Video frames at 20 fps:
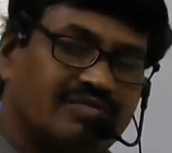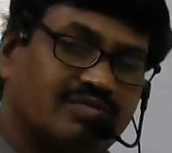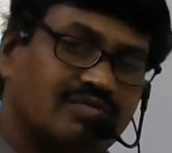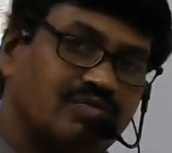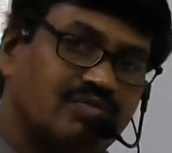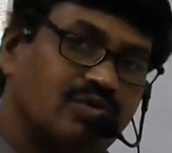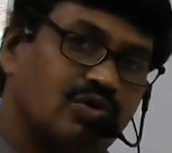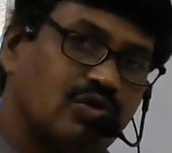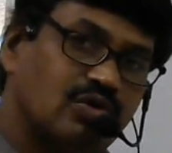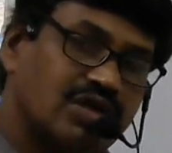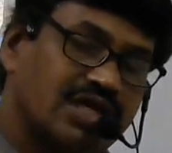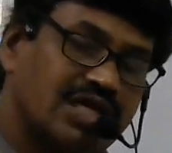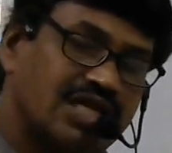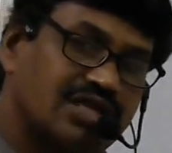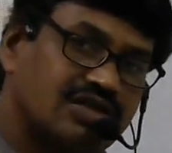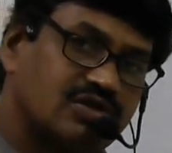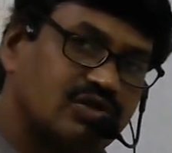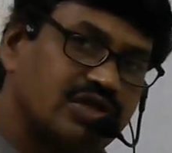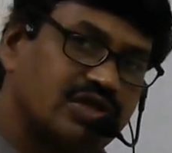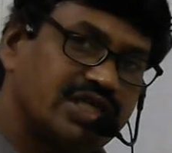More
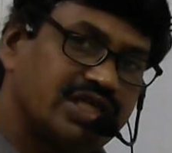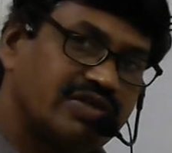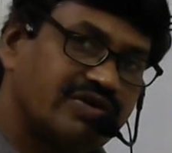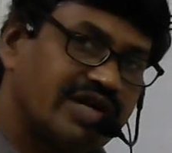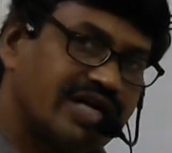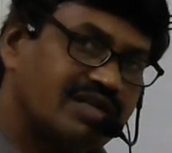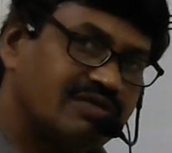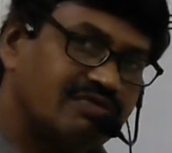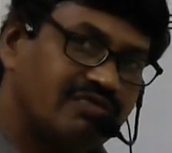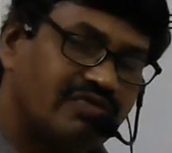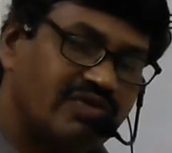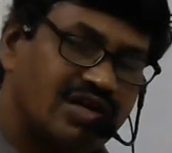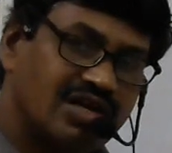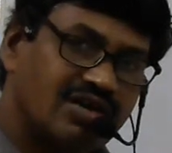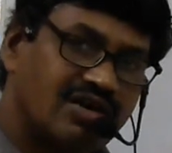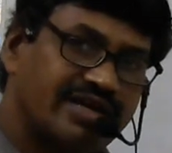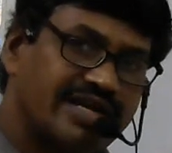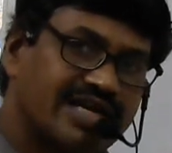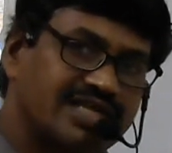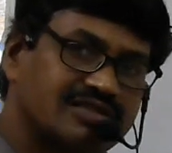electronegative atoms will
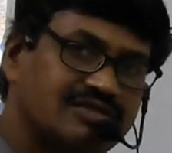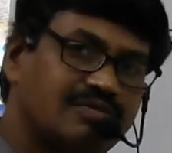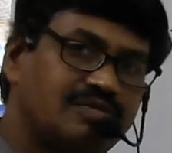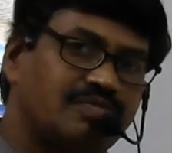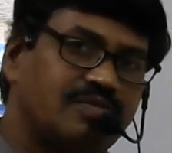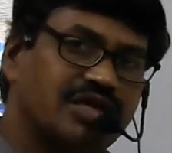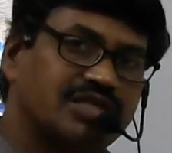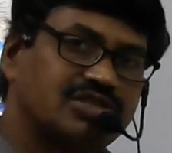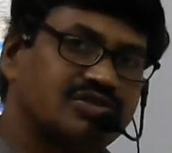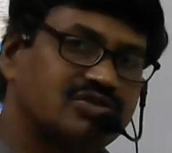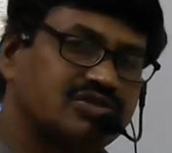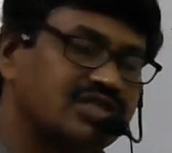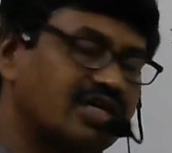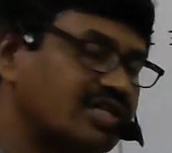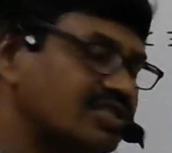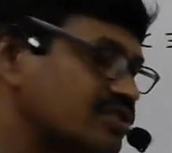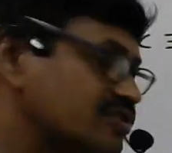not accept positive charge.